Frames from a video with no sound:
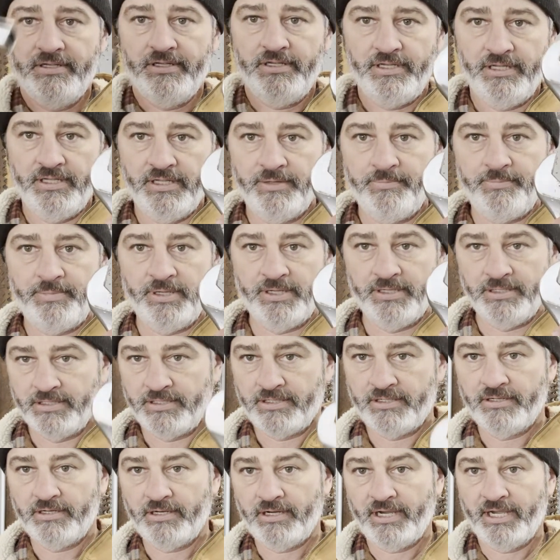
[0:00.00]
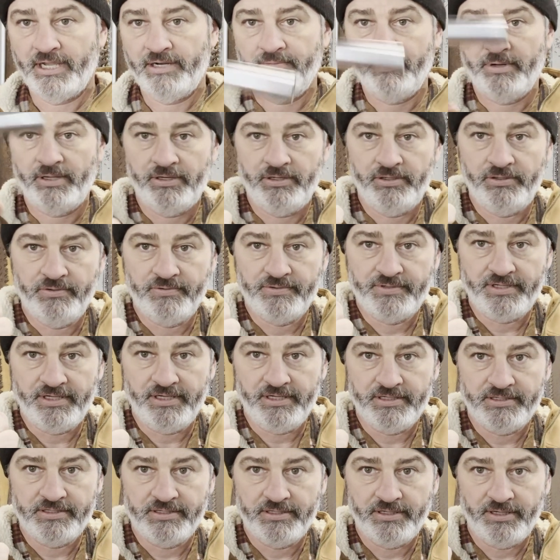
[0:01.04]
in a pinch. I'd rather use
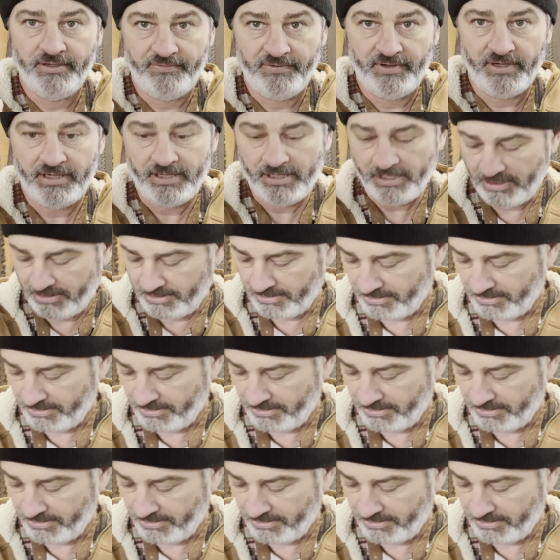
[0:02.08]
these if I can.